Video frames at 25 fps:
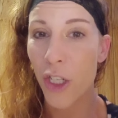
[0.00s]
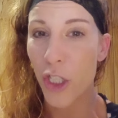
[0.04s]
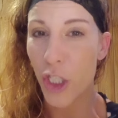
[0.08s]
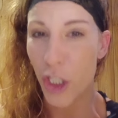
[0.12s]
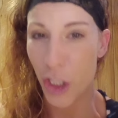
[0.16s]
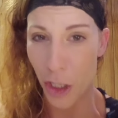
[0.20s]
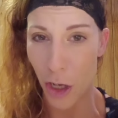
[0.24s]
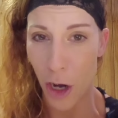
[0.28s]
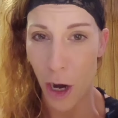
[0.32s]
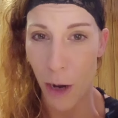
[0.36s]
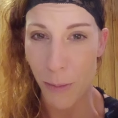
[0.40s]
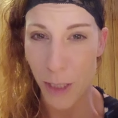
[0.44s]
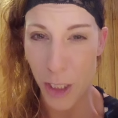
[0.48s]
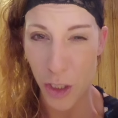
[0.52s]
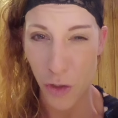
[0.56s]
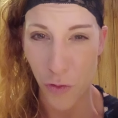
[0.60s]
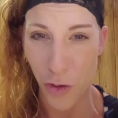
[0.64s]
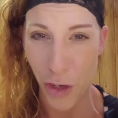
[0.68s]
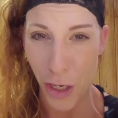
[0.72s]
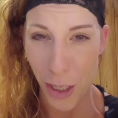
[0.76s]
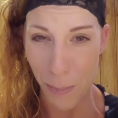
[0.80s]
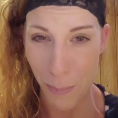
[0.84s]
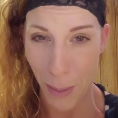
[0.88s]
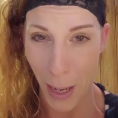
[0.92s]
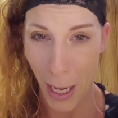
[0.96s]
Do you know how much
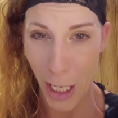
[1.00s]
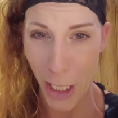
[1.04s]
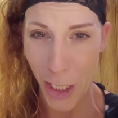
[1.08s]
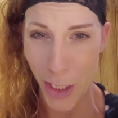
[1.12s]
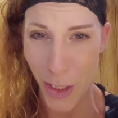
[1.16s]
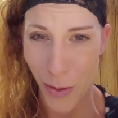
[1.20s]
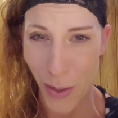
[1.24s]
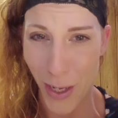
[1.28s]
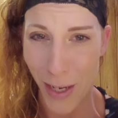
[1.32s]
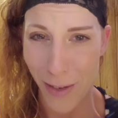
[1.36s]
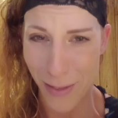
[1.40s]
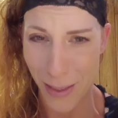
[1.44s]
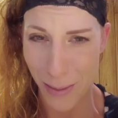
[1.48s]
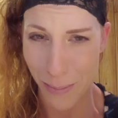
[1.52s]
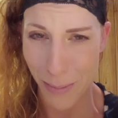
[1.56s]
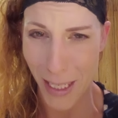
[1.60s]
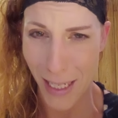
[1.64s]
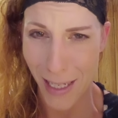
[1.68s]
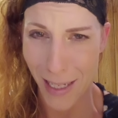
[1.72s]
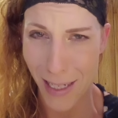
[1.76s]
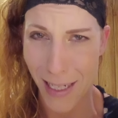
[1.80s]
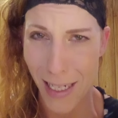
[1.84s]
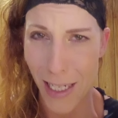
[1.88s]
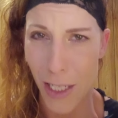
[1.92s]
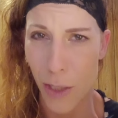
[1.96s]
freaking pain you have to be
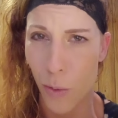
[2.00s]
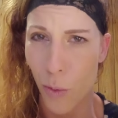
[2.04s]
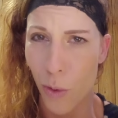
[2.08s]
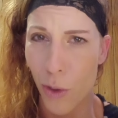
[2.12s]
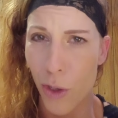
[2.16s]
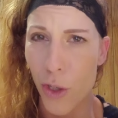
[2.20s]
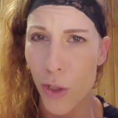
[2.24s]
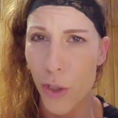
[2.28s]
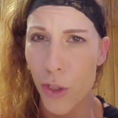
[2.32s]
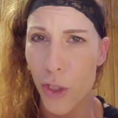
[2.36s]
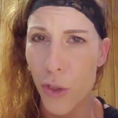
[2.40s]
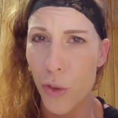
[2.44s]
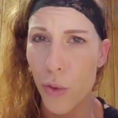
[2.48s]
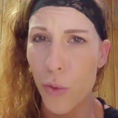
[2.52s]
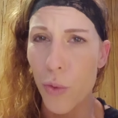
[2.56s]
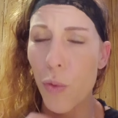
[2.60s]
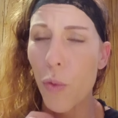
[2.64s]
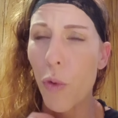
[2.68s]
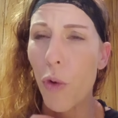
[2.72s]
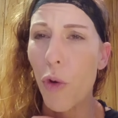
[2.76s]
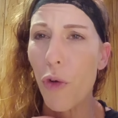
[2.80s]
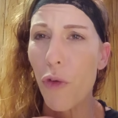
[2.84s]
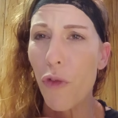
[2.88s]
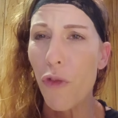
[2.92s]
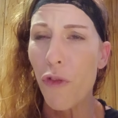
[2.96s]
in order
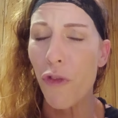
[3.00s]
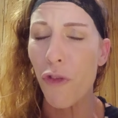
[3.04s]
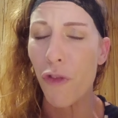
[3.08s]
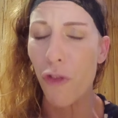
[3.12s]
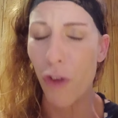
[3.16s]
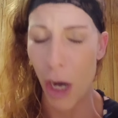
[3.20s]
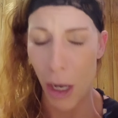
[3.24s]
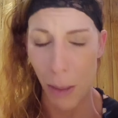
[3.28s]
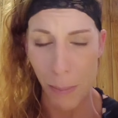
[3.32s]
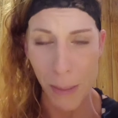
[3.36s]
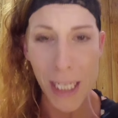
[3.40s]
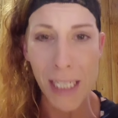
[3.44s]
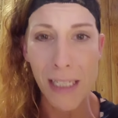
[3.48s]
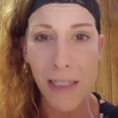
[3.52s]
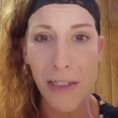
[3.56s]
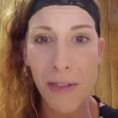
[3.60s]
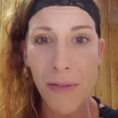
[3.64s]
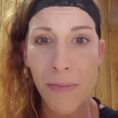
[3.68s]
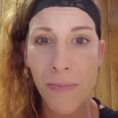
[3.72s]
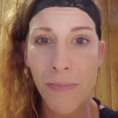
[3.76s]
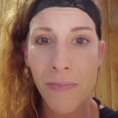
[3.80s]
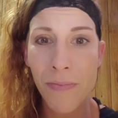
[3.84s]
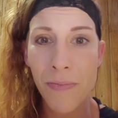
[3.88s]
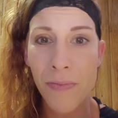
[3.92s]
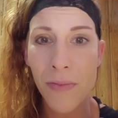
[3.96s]
to vomit?
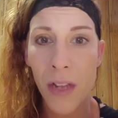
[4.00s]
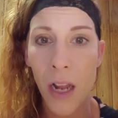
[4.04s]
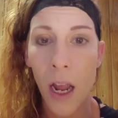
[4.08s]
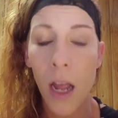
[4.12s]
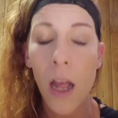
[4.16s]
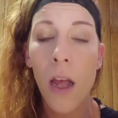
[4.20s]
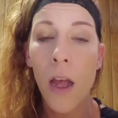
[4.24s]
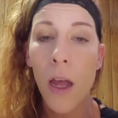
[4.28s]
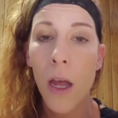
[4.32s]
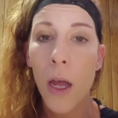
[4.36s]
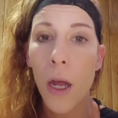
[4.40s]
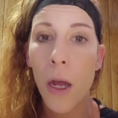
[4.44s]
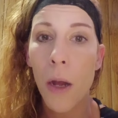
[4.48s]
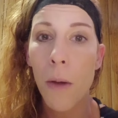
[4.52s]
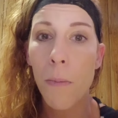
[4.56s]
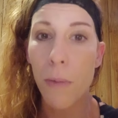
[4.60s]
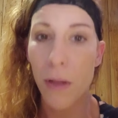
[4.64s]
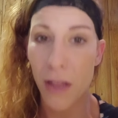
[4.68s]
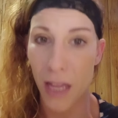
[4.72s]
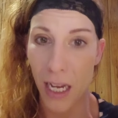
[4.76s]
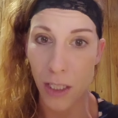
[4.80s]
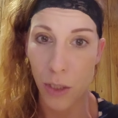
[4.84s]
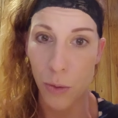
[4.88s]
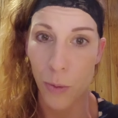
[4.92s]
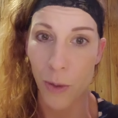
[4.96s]

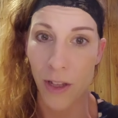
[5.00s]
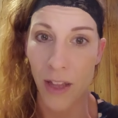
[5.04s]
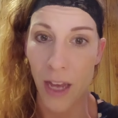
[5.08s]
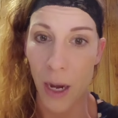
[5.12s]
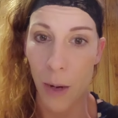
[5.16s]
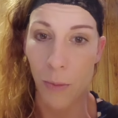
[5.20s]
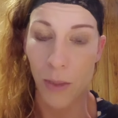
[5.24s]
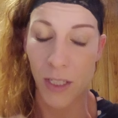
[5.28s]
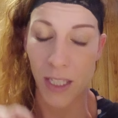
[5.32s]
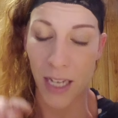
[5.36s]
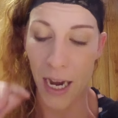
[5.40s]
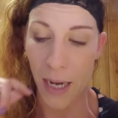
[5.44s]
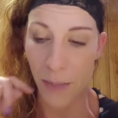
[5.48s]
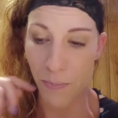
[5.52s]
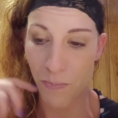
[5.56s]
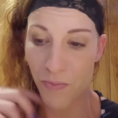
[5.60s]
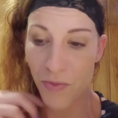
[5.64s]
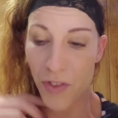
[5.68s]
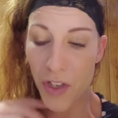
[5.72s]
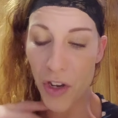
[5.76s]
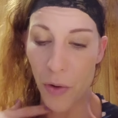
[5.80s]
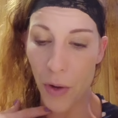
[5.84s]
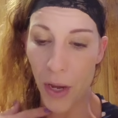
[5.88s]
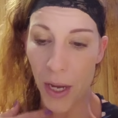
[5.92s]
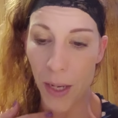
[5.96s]
But that's where that was at,
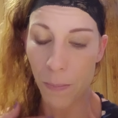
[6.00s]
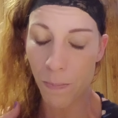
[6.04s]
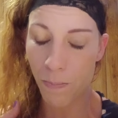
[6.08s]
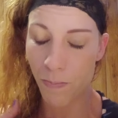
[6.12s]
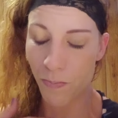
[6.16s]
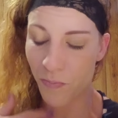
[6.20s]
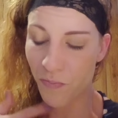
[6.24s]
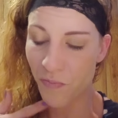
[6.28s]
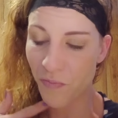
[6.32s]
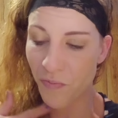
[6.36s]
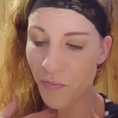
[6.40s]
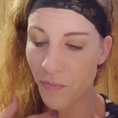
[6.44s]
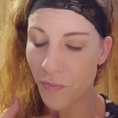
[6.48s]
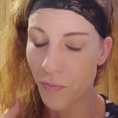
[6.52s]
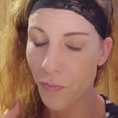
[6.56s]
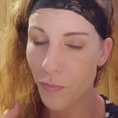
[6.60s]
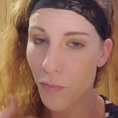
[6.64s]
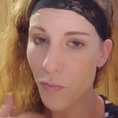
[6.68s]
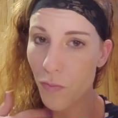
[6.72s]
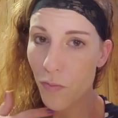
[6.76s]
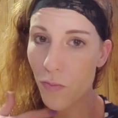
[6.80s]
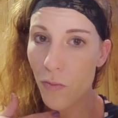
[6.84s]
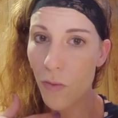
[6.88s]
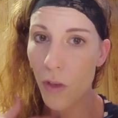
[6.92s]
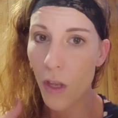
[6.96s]
okay?
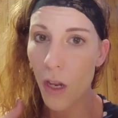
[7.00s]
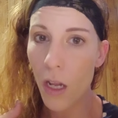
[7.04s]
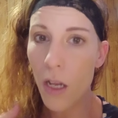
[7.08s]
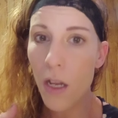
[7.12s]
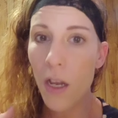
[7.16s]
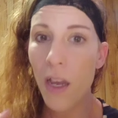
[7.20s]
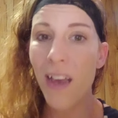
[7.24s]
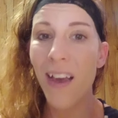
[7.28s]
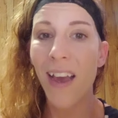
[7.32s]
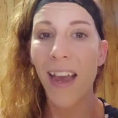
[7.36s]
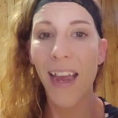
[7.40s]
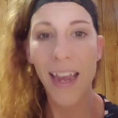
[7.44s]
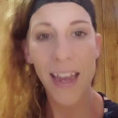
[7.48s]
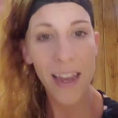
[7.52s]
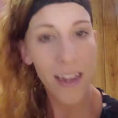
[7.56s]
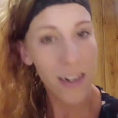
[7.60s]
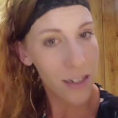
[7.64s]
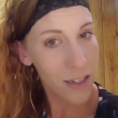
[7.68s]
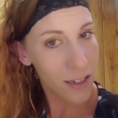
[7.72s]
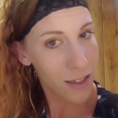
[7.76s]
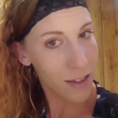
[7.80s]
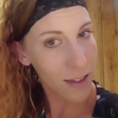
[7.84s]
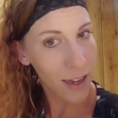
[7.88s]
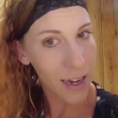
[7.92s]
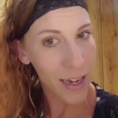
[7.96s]

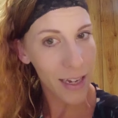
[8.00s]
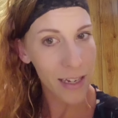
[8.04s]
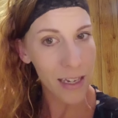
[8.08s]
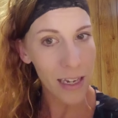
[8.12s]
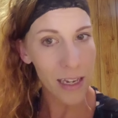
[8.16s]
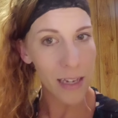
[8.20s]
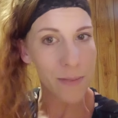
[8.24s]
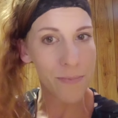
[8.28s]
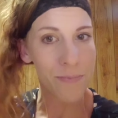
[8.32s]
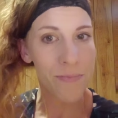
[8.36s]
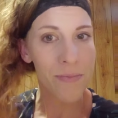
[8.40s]
And like,